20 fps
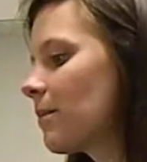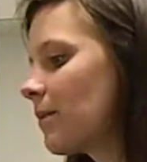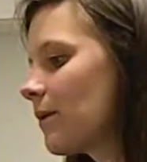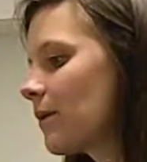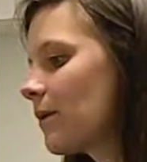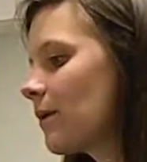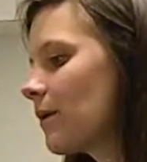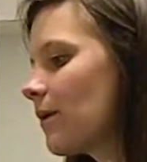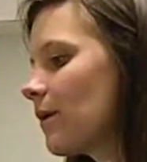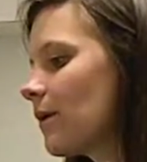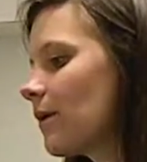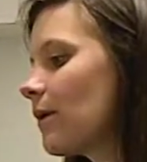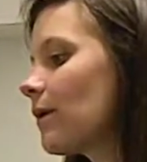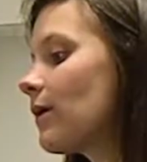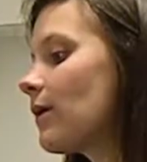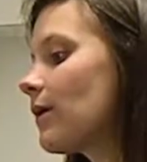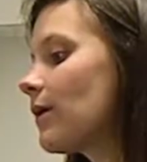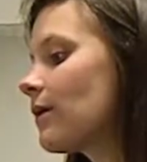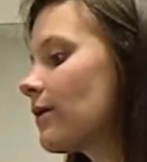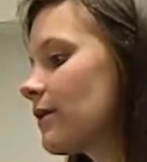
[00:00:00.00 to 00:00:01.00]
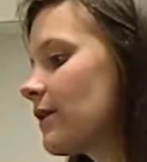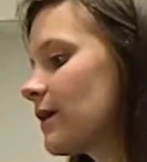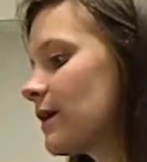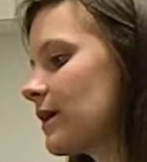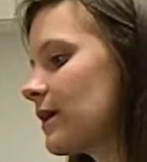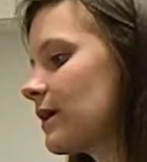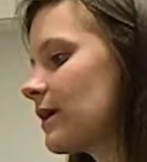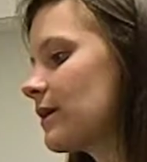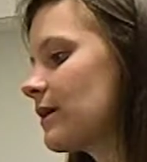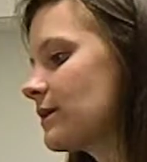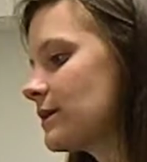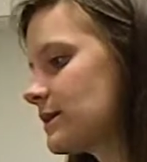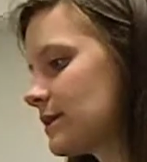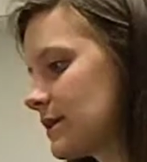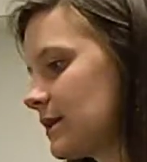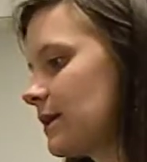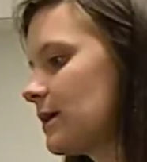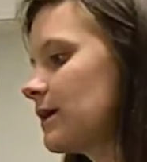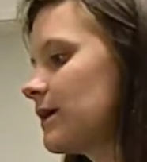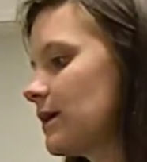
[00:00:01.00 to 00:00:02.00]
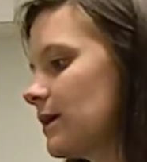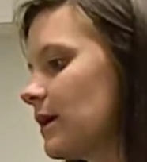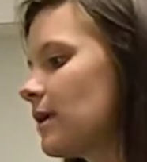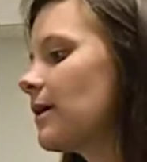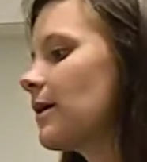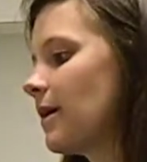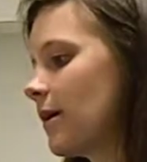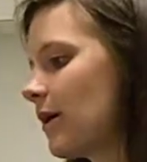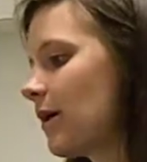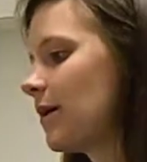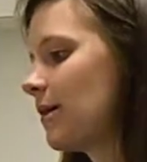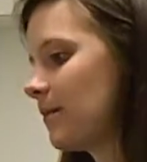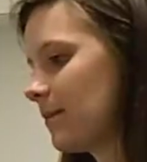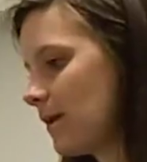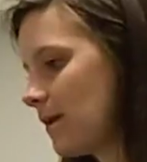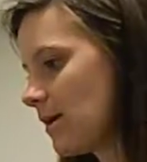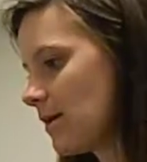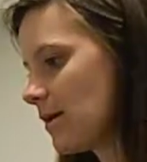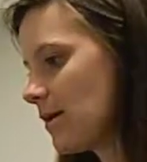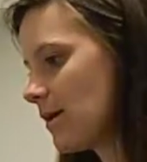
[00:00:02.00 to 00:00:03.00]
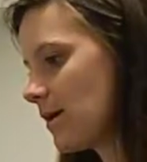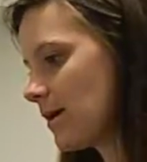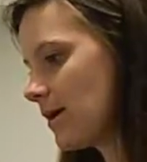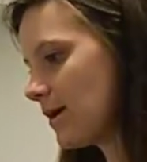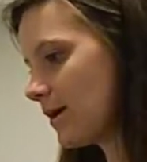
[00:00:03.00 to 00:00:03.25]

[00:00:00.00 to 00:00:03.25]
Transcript: Por ver si. Yeah, yeah.